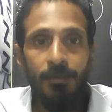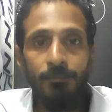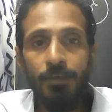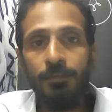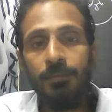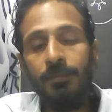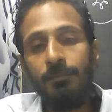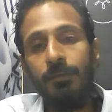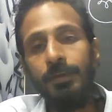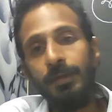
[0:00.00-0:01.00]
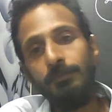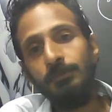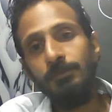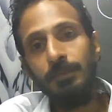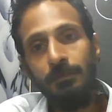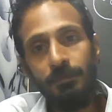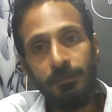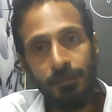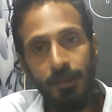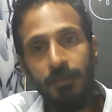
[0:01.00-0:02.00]
Because when it comes between
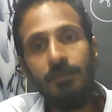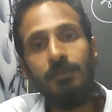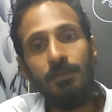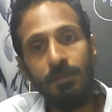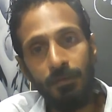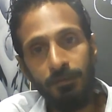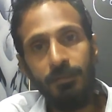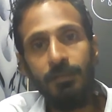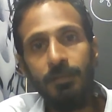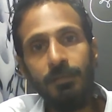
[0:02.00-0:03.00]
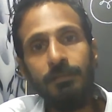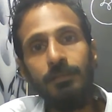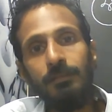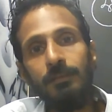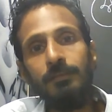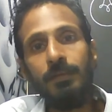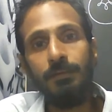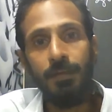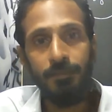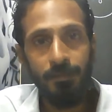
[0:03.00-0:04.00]
Stalin or Rajinikanth, I think
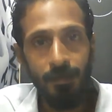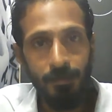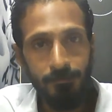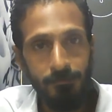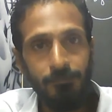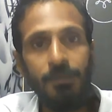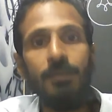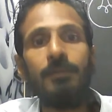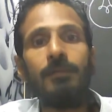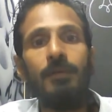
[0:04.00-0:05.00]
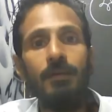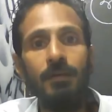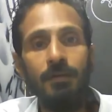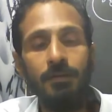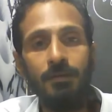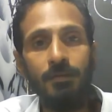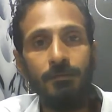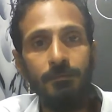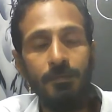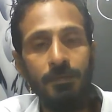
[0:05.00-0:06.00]
Rajinikanth has a bigger
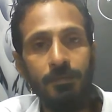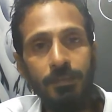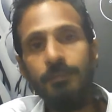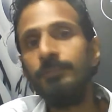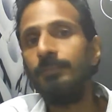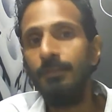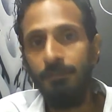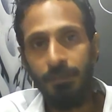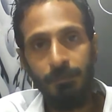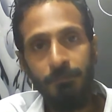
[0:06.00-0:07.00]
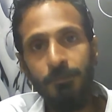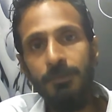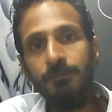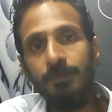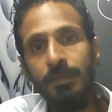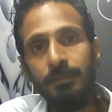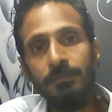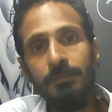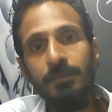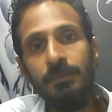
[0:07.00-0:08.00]
reach with the people. He
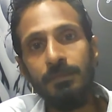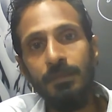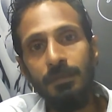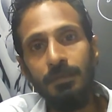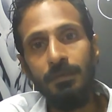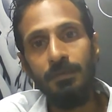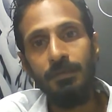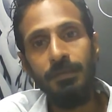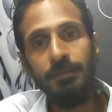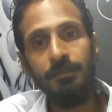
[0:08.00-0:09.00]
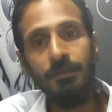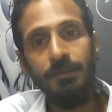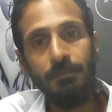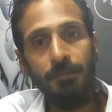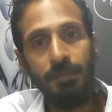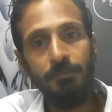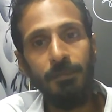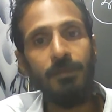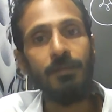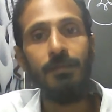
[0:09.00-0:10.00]
has a bigger, he can make a
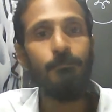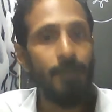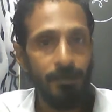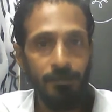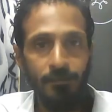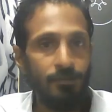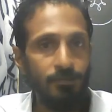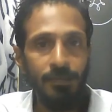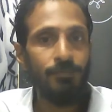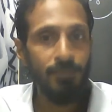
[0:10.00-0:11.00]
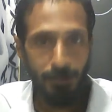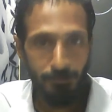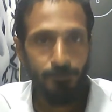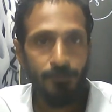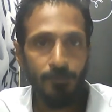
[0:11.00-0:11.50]
bigger impact, which we have seen.